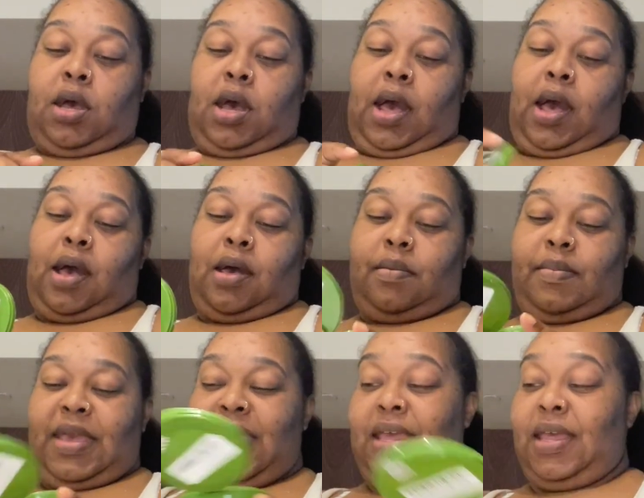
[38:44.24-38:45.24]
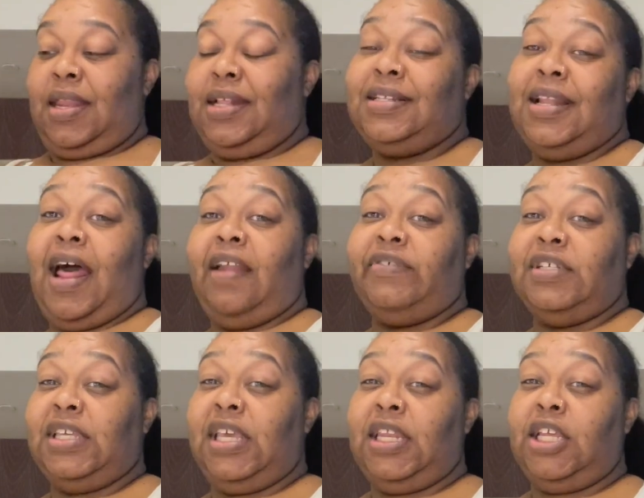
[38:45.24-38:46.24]
um, and it's a lot of us
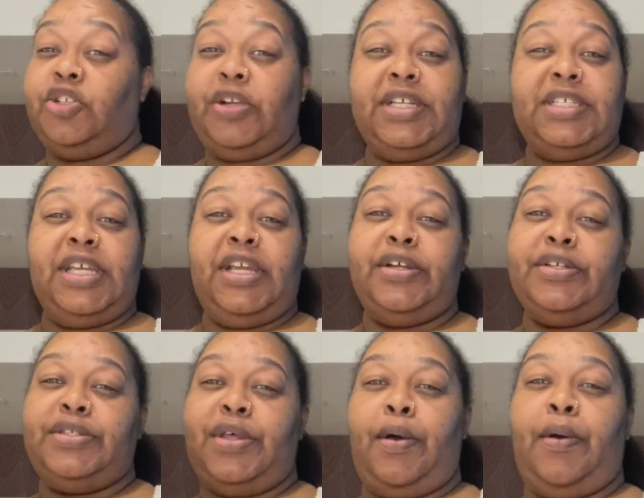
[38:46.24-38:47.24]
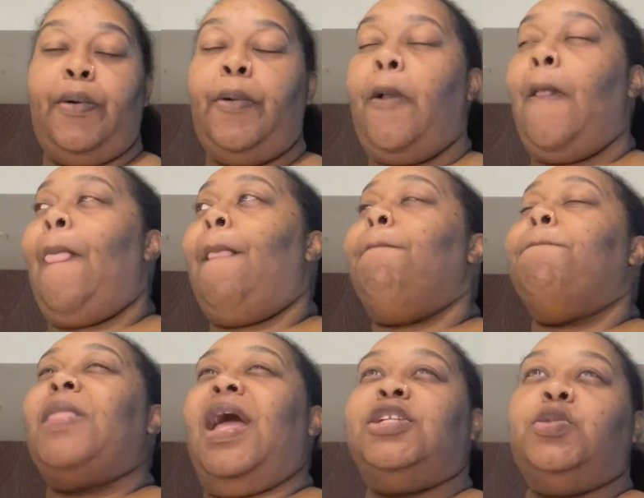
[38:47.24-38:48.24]
getting dressed here. So
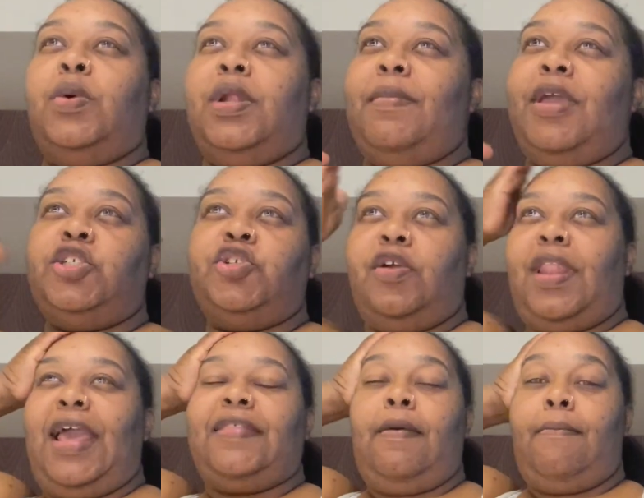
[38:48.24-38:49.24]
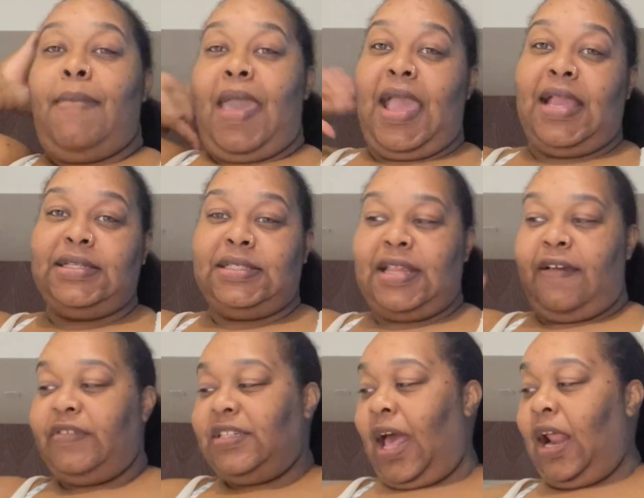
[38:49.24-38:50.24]
I just want to make sure like the main stuff
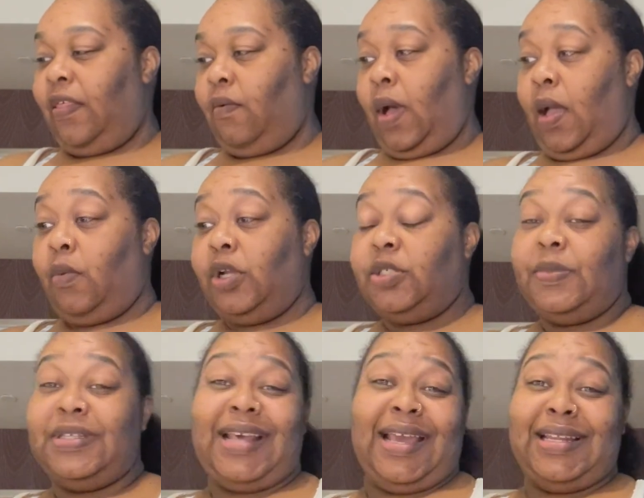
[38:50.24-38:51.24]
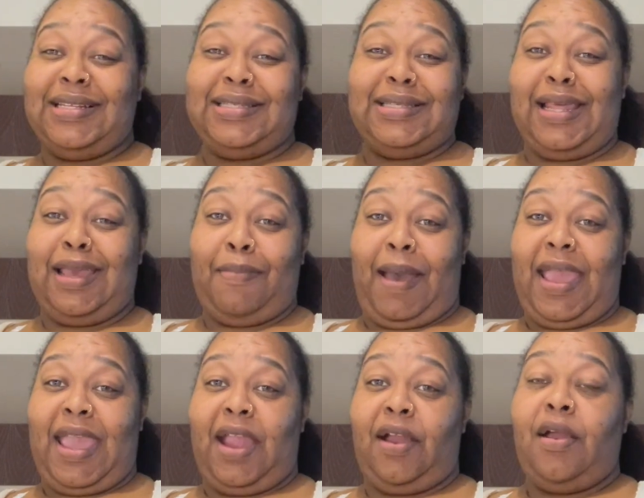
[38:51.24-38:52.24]
is out of the way, which means I can slick my
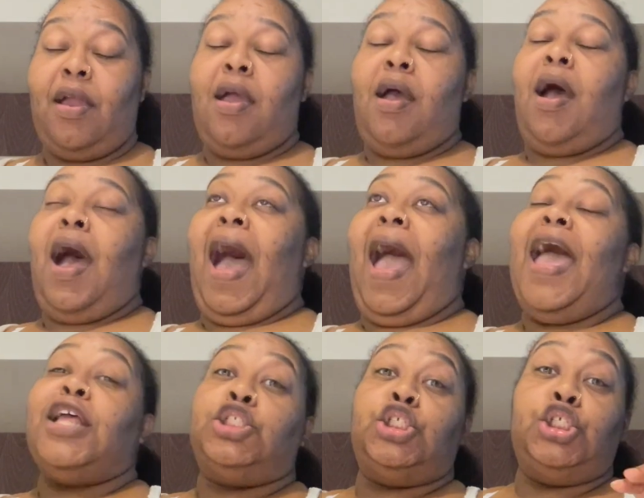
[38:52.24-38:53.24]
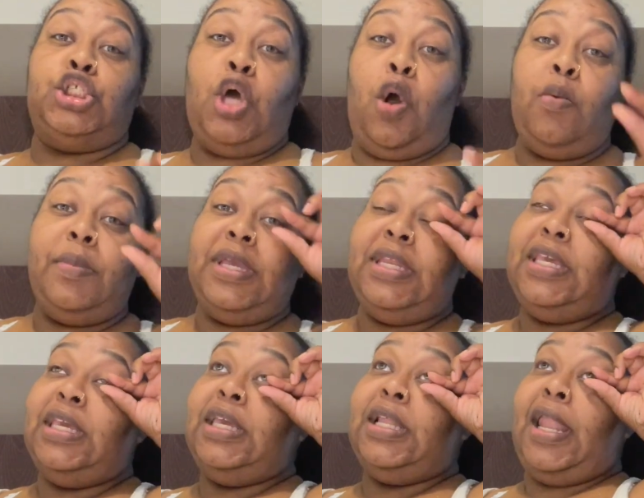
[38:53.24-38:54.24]
hair. I had so
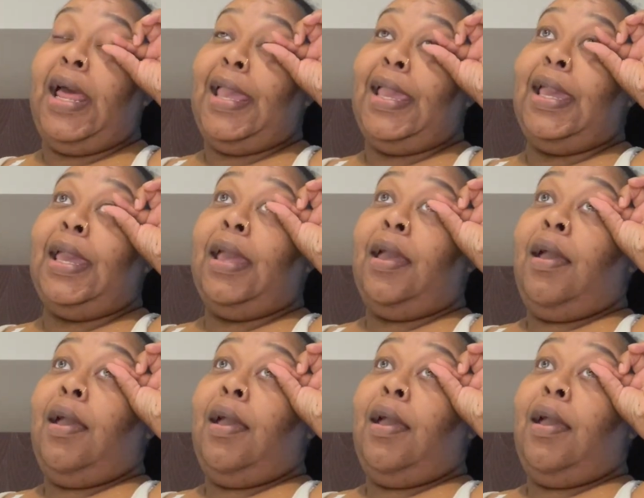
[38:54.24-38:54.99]
many like